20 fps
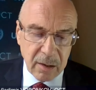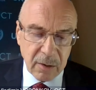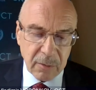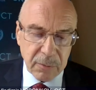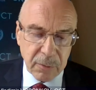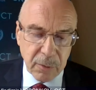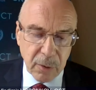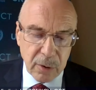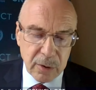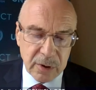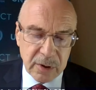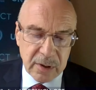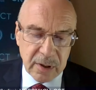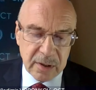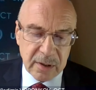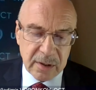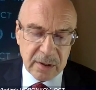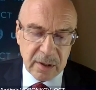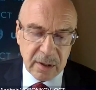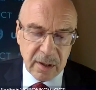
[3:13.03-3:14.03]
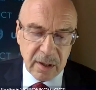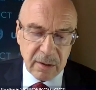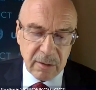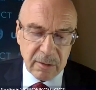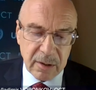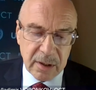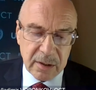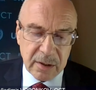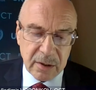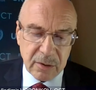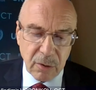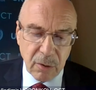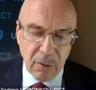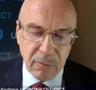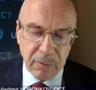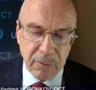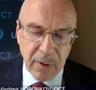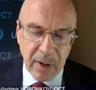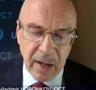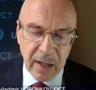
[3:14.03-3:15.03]
The first is the risk
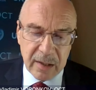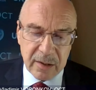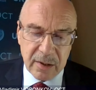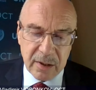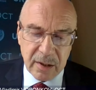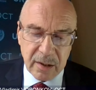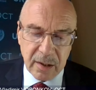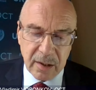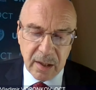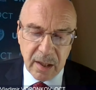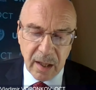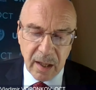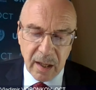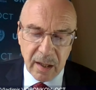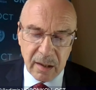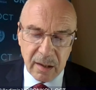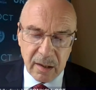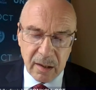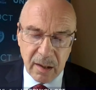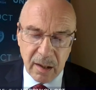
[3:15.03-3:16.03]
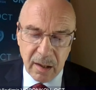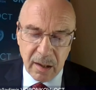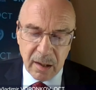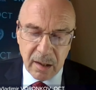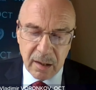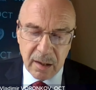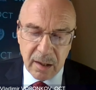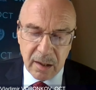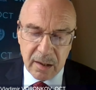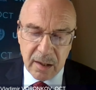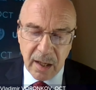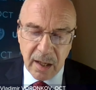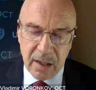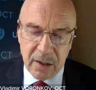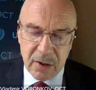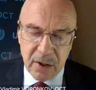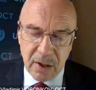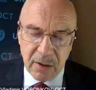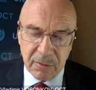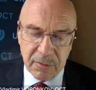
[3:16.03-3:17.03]
of I S I L K, the
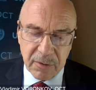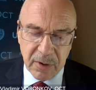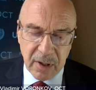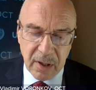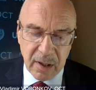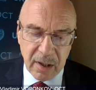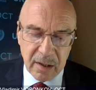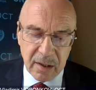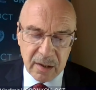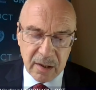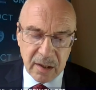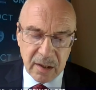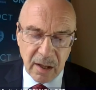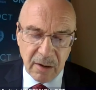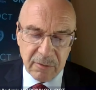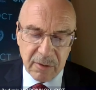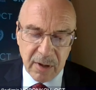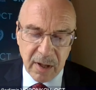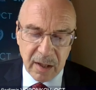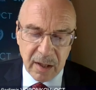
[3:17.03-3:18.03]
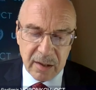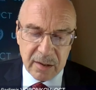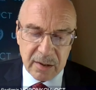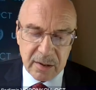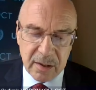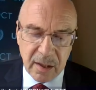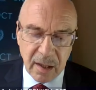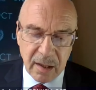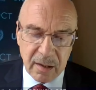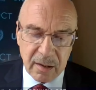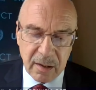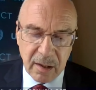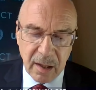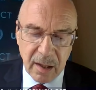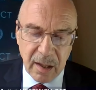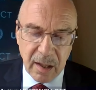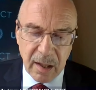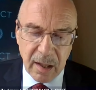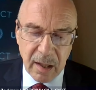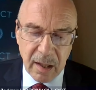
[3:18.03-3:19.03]
Daesh affiliate in Afghanistan,
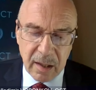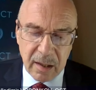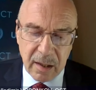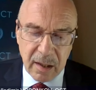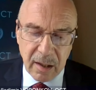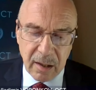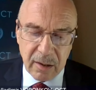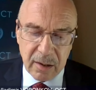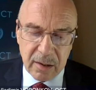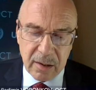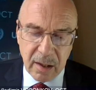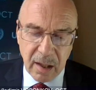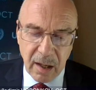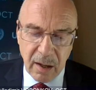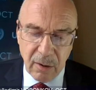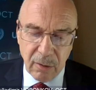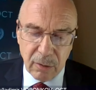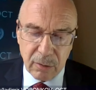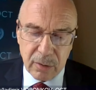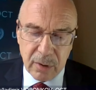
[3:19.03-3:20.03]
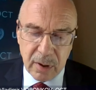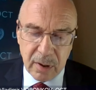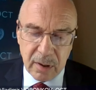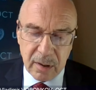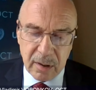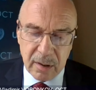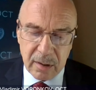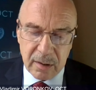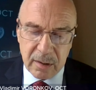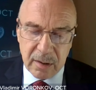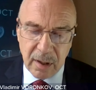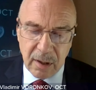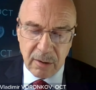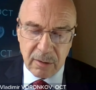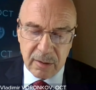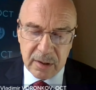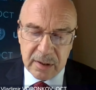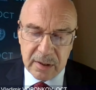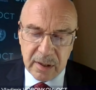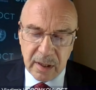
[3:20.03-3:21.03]
carried out
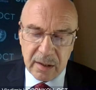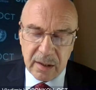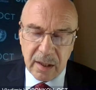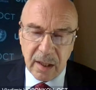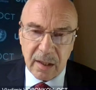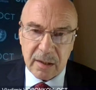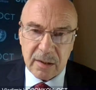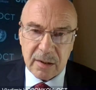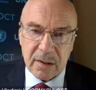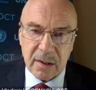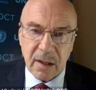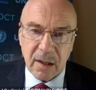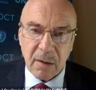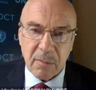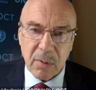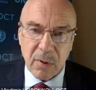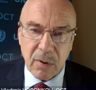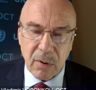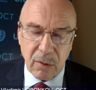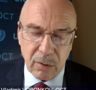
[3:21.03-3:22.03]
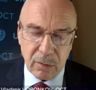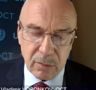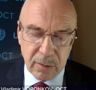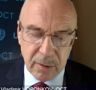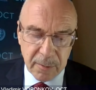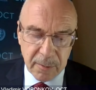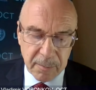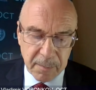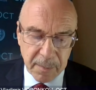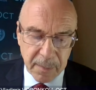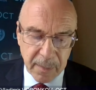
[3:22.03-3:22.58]
terrorist attacks abroad.